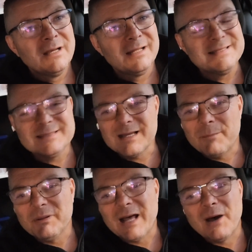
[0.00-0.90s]
at least a
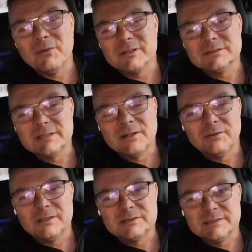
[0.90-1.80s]
couple hours, you
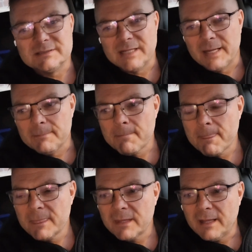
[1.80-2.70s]
know, let's just say.
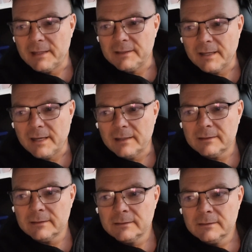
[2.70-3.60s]
And
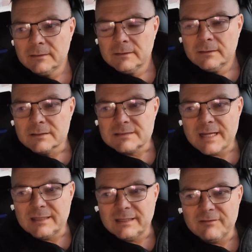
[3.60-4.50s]
because I
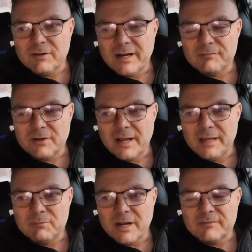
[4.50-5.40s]
didn't leave right after I
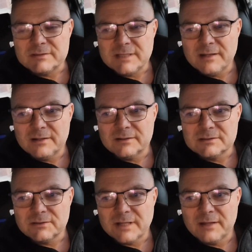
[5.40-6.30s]
ate breakfast either.
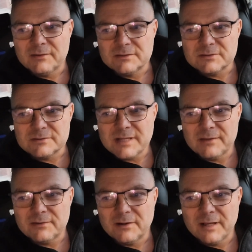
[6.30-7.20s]
So 9:30, so
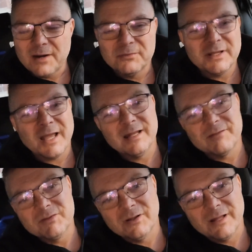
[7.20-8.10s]
10:30. I don't think I
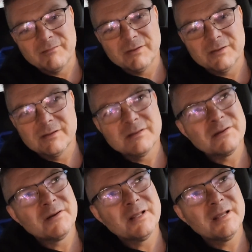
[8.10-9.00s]
left till
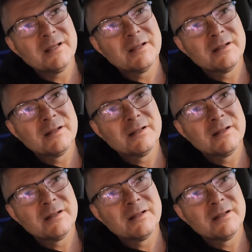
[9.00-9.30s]
11:30.